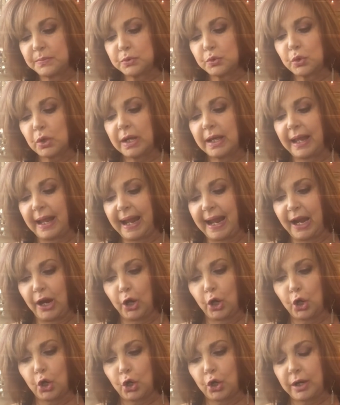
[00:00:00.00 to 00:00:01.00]
sort of
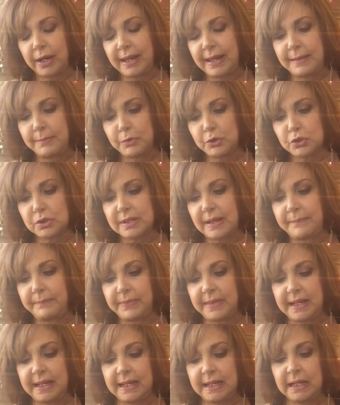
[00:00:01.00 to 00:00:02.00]
hair cream or
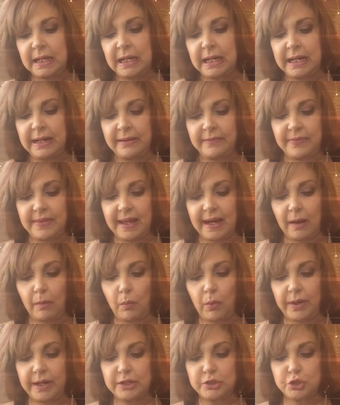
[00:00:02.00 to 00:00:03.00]
something that I
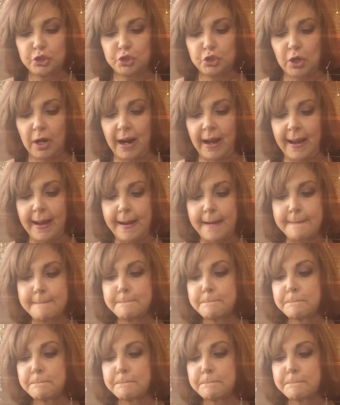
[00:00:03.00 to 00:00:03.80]
wanted to try.